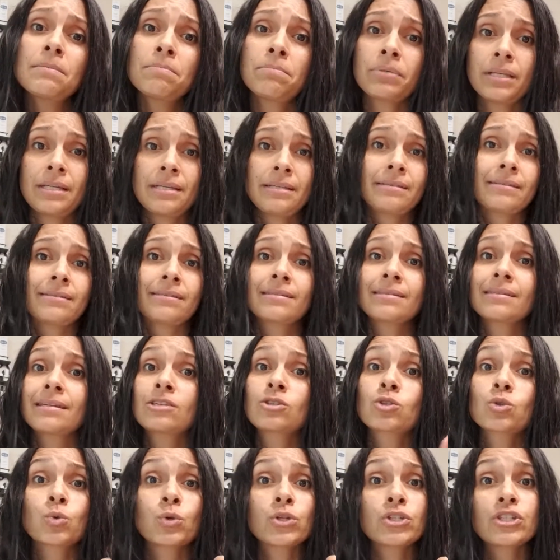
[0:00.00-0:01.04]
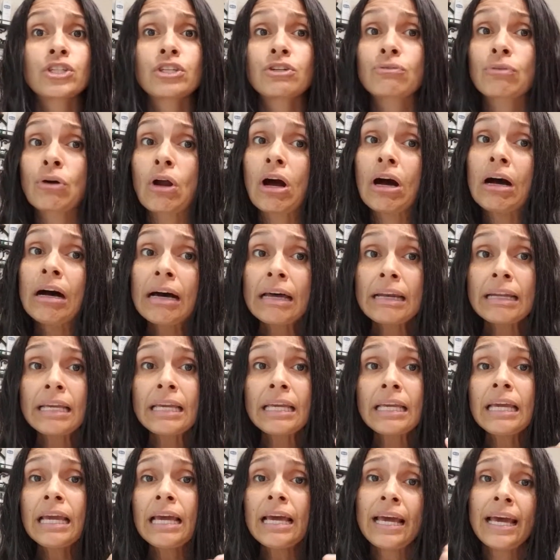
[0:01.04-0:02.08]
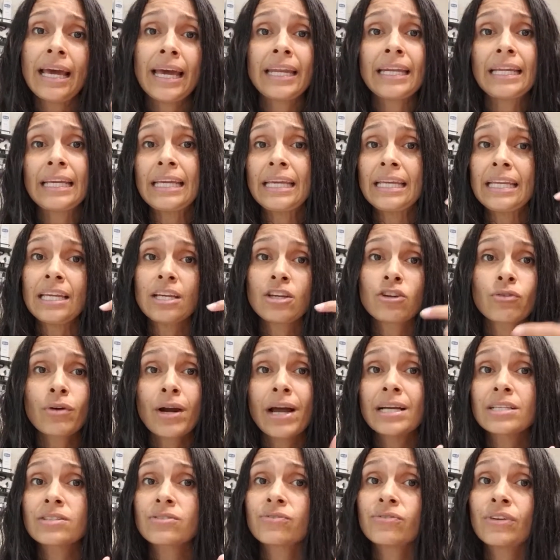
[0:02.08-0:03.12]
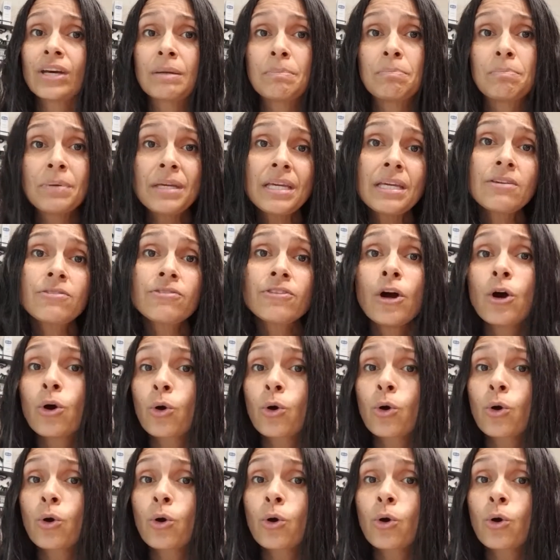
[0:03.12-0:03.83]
places like sourcing raw honey and eating grass-fed beef